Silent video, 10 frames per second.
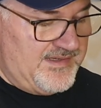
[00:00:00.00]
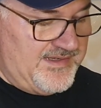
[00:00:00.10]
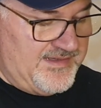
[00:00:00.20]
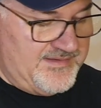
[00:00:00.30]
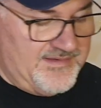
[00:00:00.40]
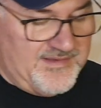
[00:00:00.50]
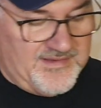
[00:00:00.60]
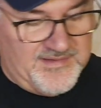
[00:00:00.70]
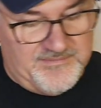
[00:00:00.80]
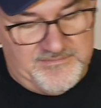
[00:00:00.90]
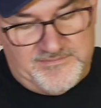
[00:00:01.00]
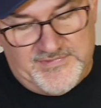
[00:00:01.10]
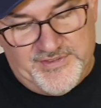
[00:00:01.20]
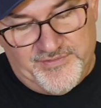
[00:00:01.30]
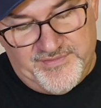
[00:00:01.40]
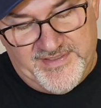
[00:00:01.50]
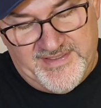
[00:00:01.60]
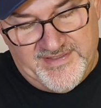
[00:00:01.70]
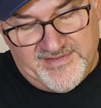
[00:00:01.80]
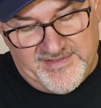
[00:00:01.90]
and you don't
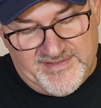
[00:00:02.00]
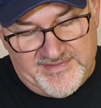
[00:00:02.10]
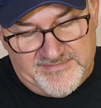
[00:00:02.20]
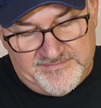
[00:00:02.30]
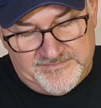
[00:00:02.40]
need a lot.